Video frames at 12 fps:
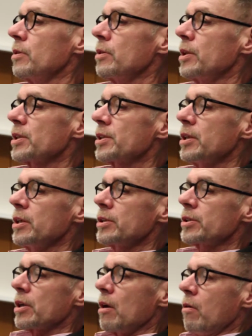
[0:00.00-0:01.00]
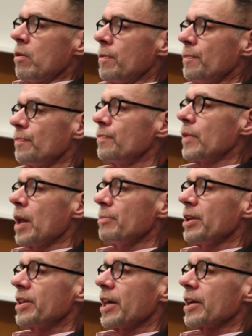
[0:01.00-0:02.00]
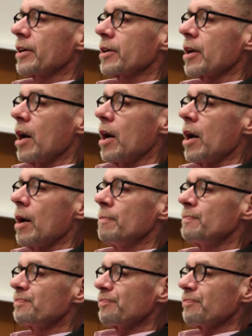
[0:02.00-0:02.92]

this is, let me think. How